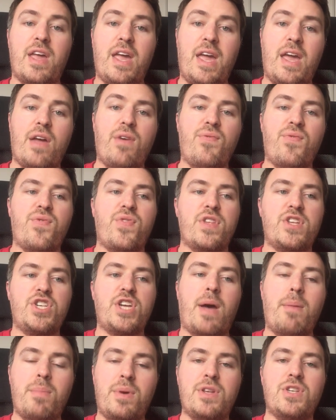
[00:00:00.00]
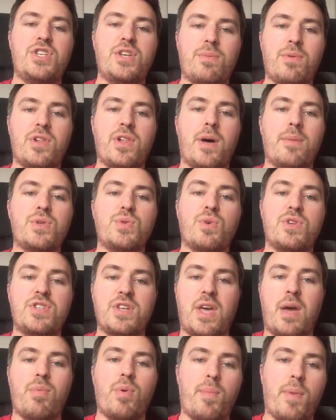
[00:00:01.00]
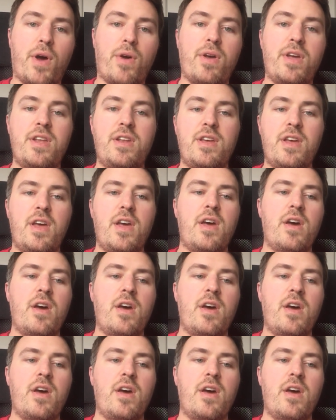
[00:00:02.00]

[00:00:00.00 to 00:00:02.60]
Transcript: if the Championship clubs were to get promoted,